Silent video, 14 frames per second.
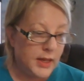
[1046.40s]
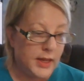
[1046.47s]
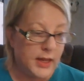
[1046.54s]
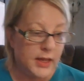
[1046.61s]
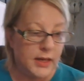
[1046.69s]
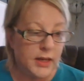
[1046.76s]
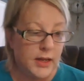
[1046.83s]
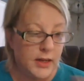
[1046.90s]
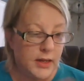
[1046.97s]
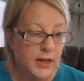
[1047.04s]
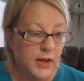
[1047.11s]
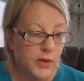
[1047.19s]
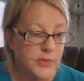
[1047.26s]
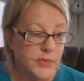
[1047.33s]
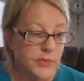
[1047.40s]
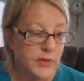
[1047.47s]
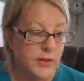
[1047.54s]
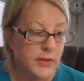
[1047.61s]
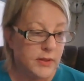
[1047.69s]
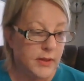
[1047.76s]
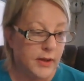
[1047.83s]
And it helps with
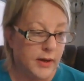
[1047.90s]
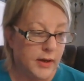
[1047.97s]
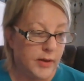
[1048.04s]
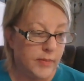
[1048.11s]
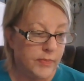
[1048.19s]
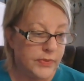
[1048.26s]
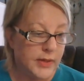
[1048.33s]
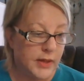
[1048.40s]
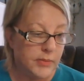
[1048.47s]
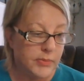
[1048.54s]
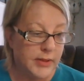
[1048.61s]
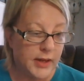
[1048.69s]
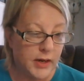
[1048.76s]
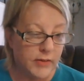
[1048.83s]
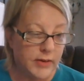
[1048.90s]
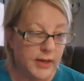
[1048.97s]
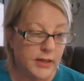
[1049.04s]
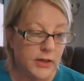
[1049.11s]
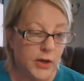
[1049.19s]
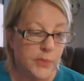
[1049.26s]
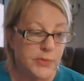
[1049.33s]
um, that bladderwrack
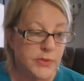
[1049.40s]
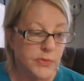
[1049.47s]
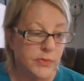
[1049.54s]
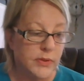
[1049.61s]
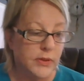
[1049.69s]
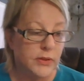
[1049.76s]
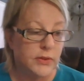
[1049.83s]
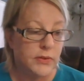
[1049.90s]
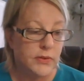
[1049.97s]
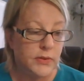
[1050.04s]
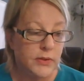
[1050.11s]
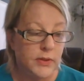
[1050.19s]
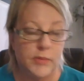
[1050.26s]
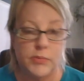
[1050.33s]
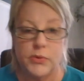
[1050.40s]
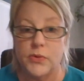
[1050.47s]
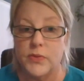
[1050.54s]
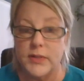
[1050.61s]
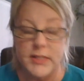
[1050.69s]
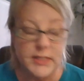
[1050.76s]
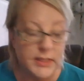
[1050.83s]
helps with
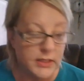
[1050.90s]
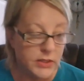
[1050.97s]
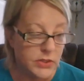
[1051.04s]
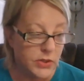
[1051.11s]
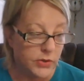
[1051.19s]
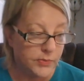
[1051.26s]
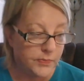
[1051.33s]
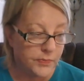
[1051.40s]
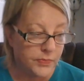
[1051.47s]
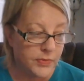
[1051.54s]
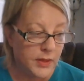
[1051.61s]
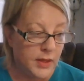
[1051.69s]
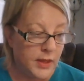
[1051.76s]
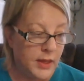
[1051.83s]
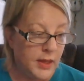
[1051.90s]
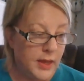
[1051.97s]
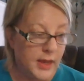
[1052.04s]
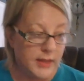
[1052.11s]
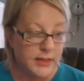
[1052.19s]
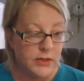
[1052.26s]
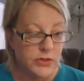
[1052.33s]
improving skin tone.
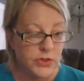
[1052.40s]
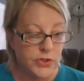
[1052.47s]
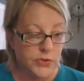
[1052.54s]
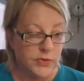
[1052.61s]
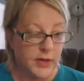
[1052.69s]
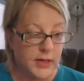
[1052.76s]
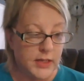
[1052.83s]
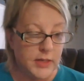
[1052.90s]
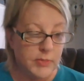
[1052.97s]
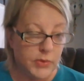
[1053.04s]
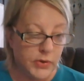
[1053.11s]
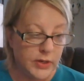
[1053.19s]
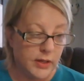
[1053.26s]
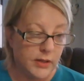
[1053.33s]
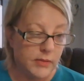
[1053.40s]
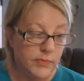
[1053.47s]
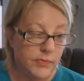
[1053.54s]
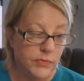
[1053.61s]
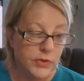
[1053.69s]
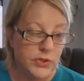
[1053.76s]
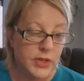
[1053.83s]
And then there's geranium oil,
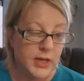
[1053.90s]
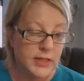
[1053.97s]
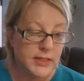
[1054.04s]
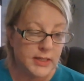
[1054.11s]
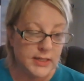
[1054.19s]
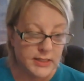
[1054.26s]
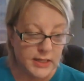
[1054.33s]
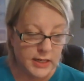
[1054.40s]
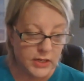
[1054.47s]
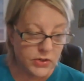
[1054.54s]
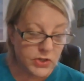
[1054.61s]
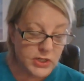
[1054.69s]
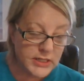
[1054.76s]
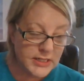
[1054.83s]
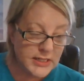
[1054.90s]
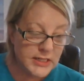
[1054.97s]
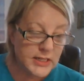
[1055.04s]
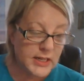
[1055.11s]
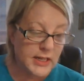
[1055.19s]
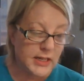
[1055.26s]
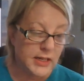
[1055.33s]
which has anti-irritant
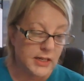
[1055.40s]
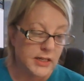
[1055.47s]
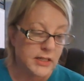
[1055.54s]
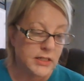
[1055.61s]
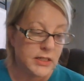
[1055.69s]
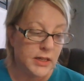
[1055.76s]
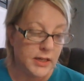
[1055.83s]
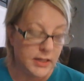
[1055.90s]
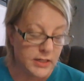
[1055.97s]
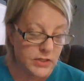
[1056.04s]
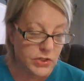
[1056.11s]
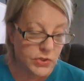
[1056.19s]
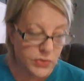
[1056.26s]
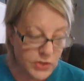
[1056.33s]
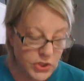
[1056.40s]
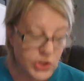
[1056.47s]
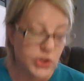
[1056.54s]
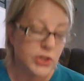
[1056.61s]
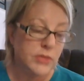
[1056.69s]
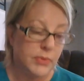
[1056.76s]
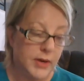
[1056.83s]
and, and, and
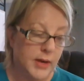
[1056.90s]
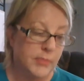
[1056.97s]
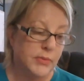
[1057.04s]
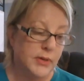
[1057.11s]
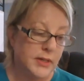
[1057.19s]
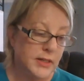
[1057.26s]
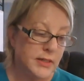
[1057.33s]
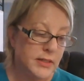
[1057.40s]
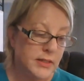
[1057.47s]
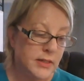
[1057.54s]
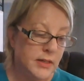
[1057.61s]
astringent properties,